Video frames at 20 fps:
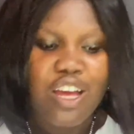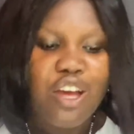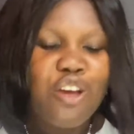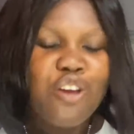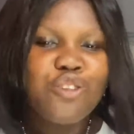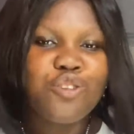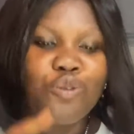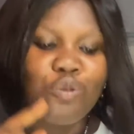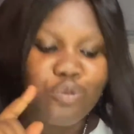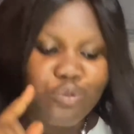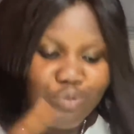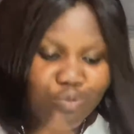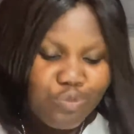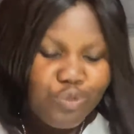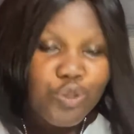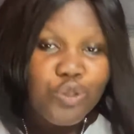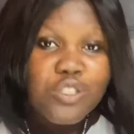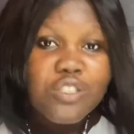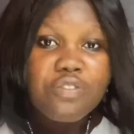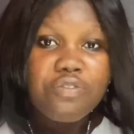So
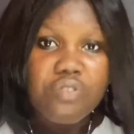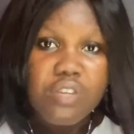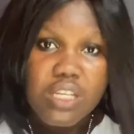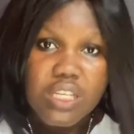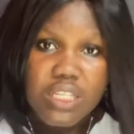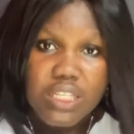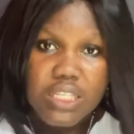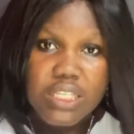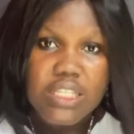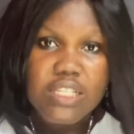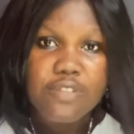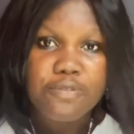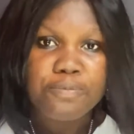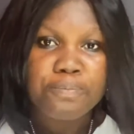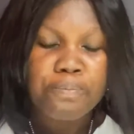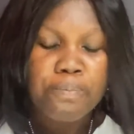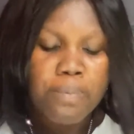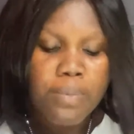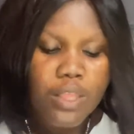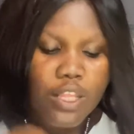those fees,
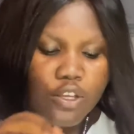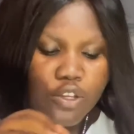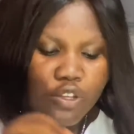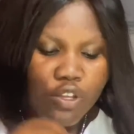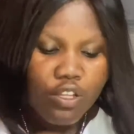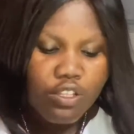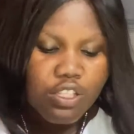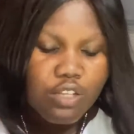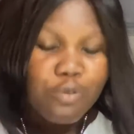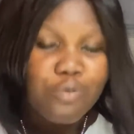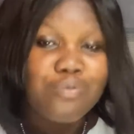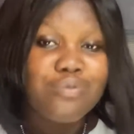the